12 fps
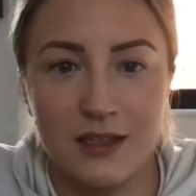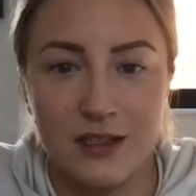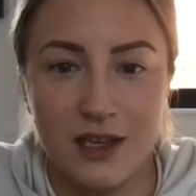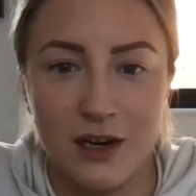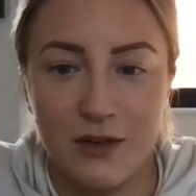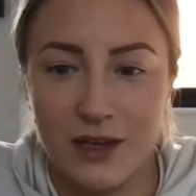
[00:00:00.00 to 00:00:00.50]

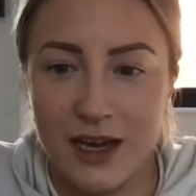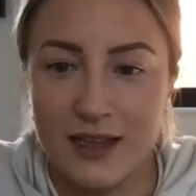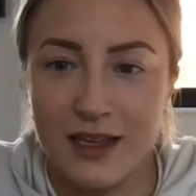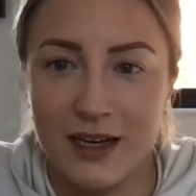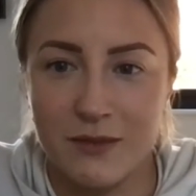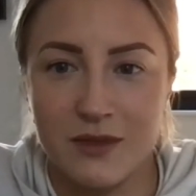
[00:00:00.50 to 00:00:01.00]
getting
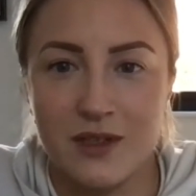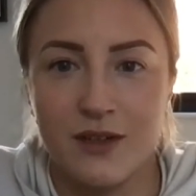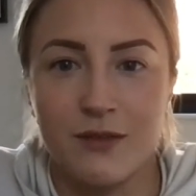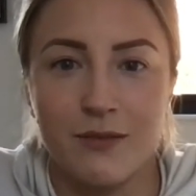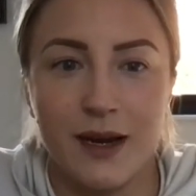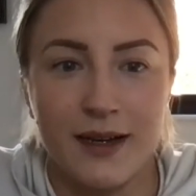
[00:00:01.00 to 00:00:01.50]
the
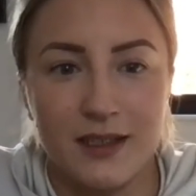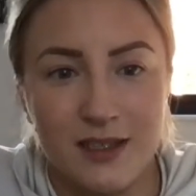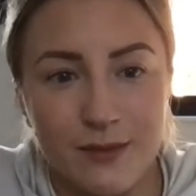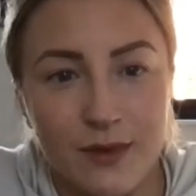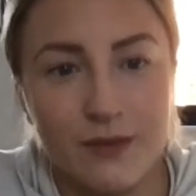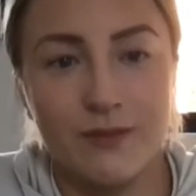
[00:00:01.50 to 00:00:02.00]
absolute
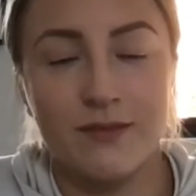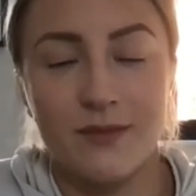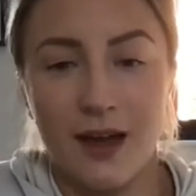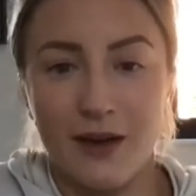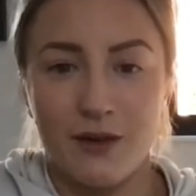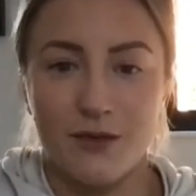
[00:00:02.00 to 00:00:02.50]
maximum
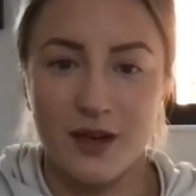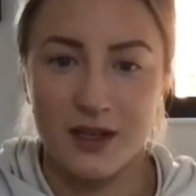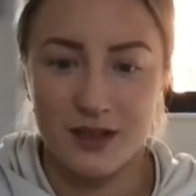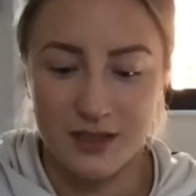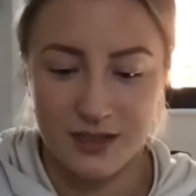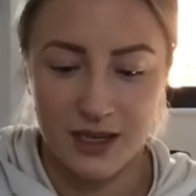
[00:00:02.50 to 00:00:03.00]
out of it
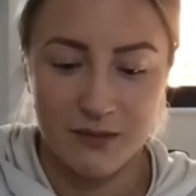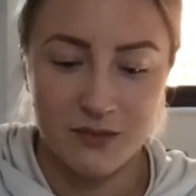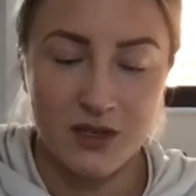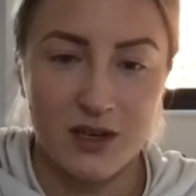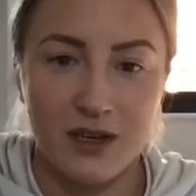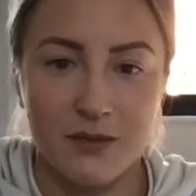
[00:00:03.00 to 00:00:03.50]
at the same
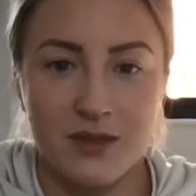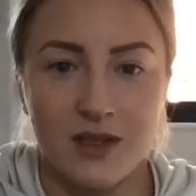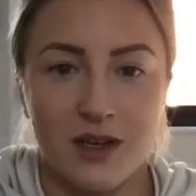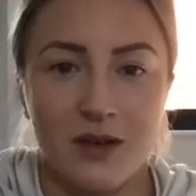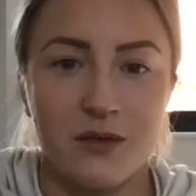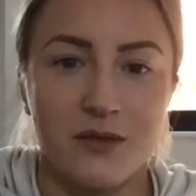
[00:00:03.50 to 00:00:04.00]
time.
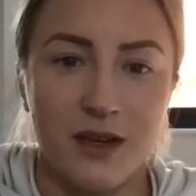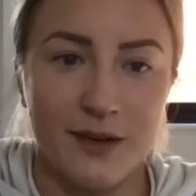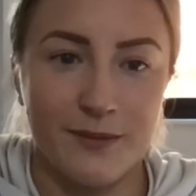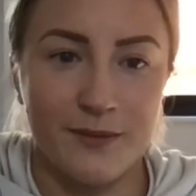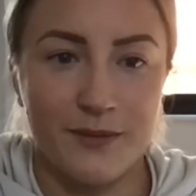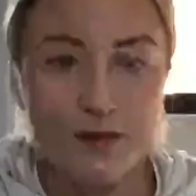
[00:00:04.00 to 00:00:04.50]
So
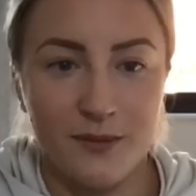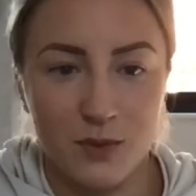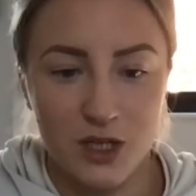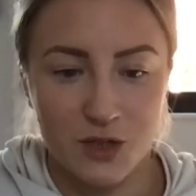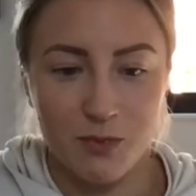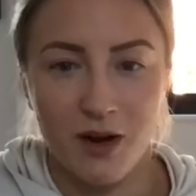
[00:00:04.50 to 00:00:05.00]

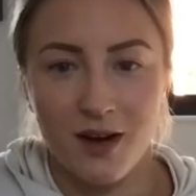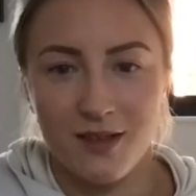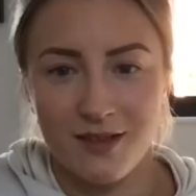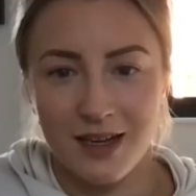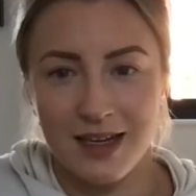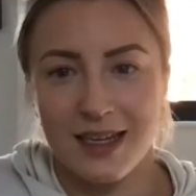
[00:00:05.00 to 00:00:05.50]
which path
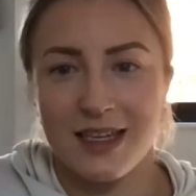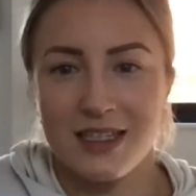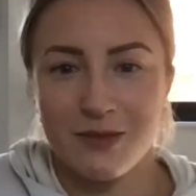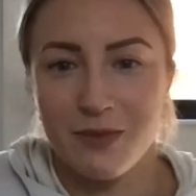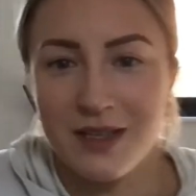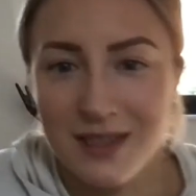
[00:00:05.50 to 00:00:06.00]
that
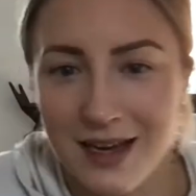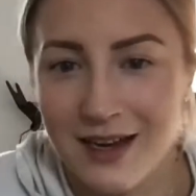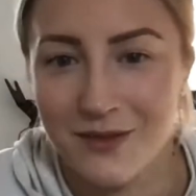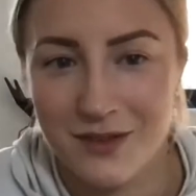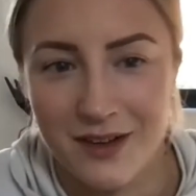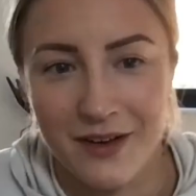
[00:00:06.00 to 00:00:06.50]
leads me
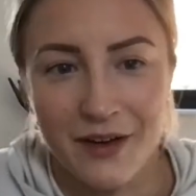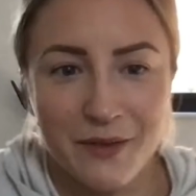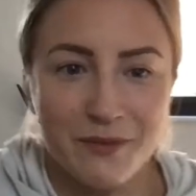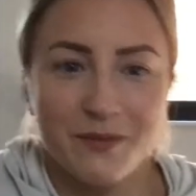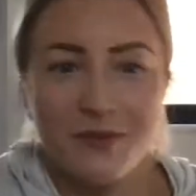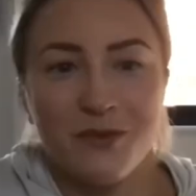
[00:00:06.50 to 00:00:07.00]
down,
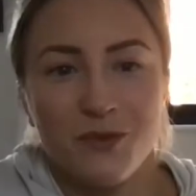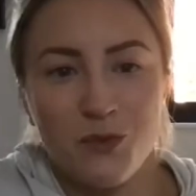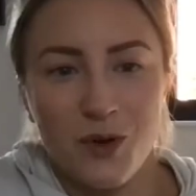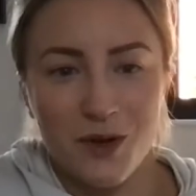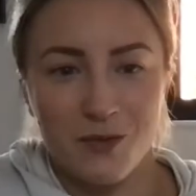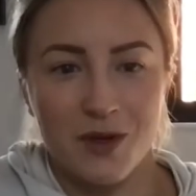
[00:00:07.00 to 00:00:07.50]

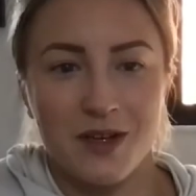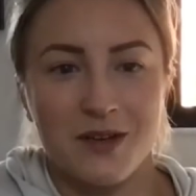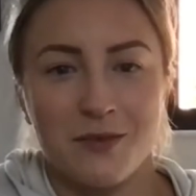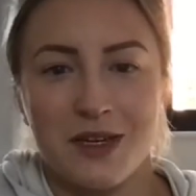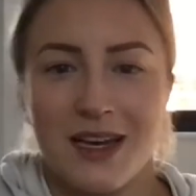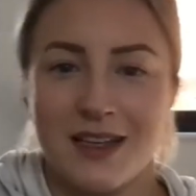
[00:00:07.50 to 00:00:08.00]

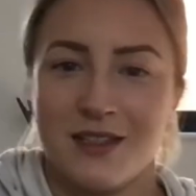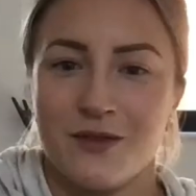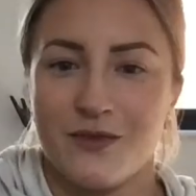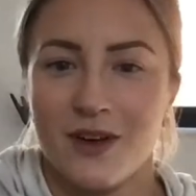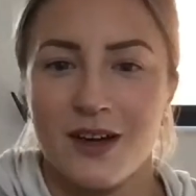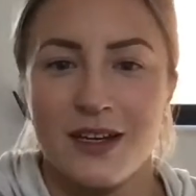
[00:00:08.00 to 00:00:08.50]
we're yet to
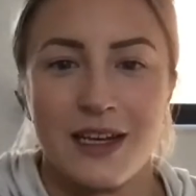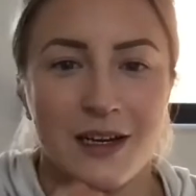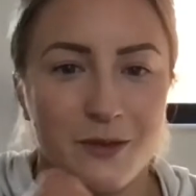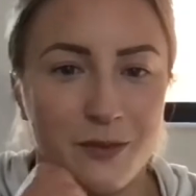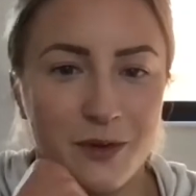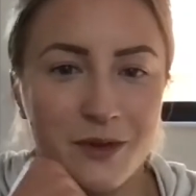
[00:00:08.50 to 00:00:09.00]
find
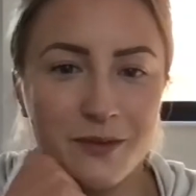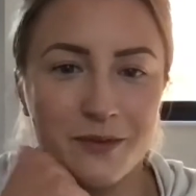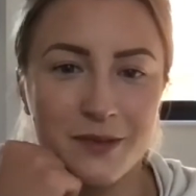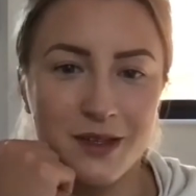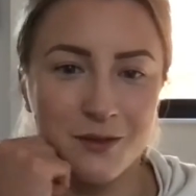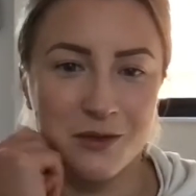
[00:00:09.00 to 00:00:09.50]
out, but
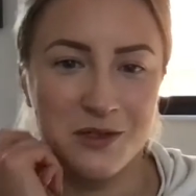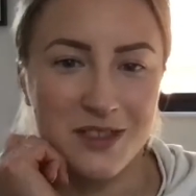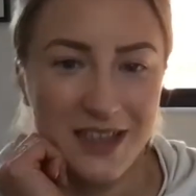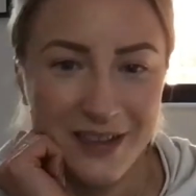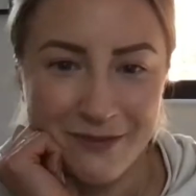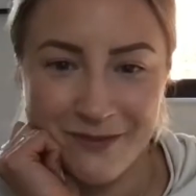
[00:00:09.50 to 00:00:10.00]
we'll
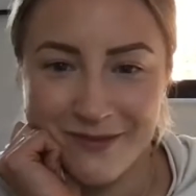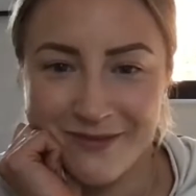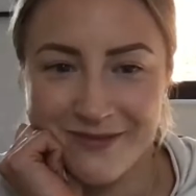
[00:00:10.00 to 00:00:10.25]
see.